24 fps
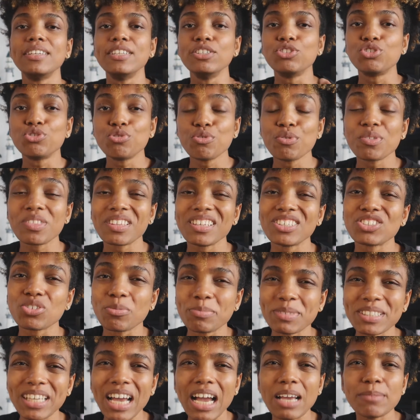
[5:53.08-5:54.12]
the truth is
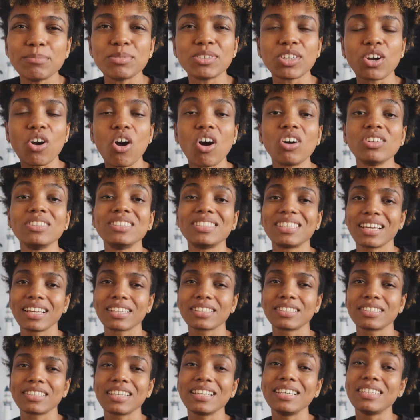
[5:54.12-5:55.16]
sometimes the
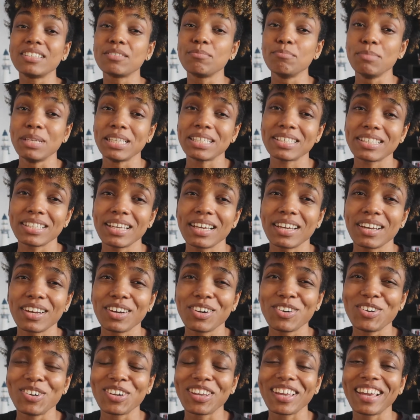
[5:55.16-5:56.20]
context is
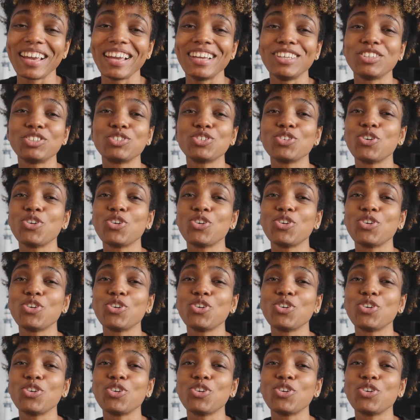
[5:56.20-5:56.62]
missing, okay?